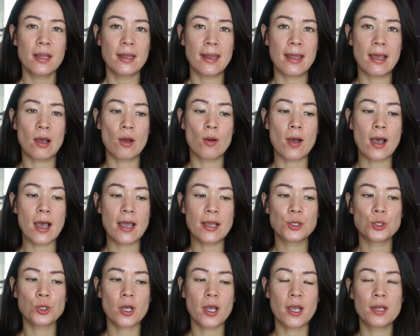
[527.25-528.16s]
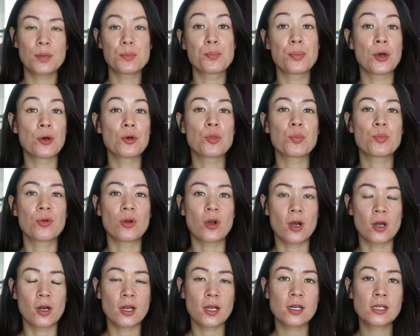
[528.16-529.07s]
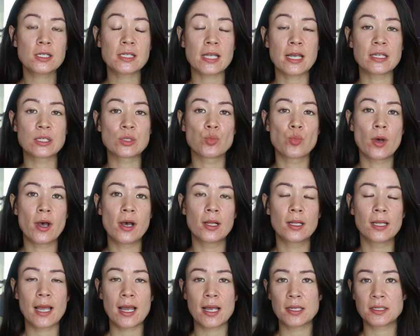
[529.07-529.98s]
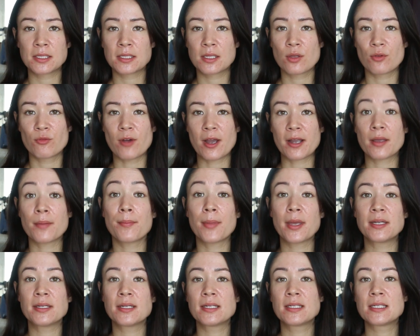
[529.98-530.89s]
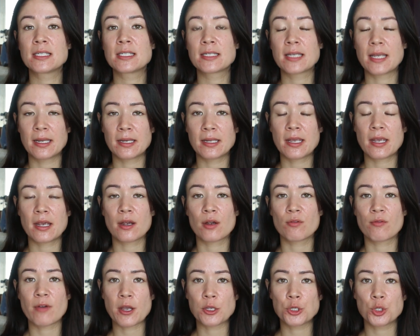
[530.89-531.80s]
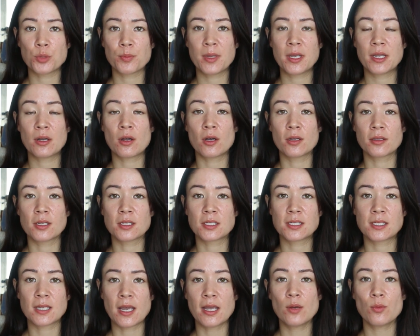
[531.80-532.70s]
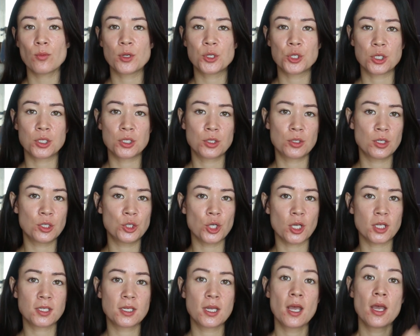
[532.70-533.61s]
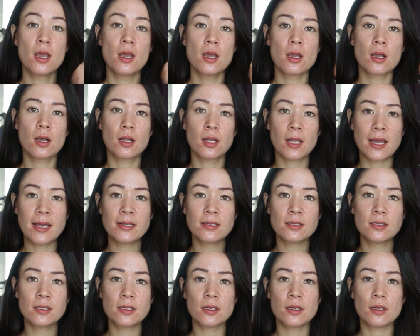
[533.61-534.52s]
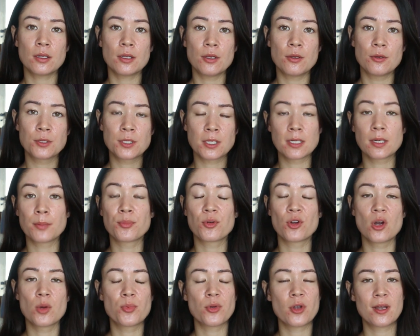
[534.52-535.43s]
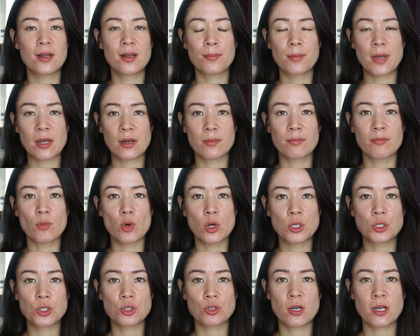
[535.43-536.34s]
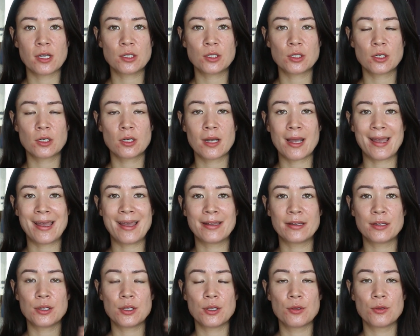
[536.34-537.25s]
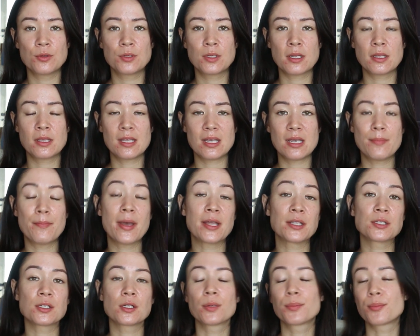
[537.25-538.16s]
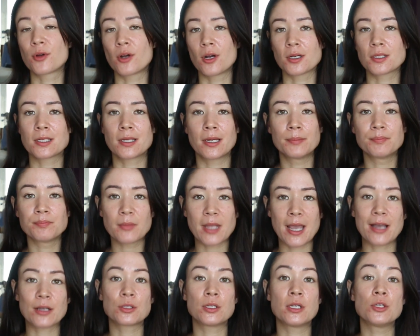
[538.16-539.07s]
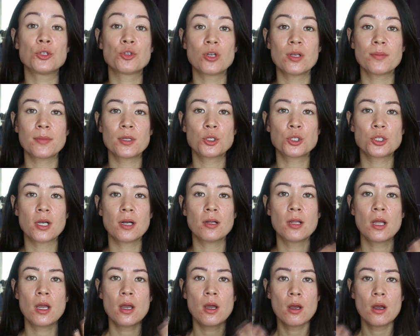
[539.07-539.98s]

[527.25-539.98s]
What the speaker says: Now, I tried both products as well as the recommended skincare regimen on the site, which is to just cleanse, use an appropriate amount of moisturizer, and use the benzoyl peroxide acne treatment gel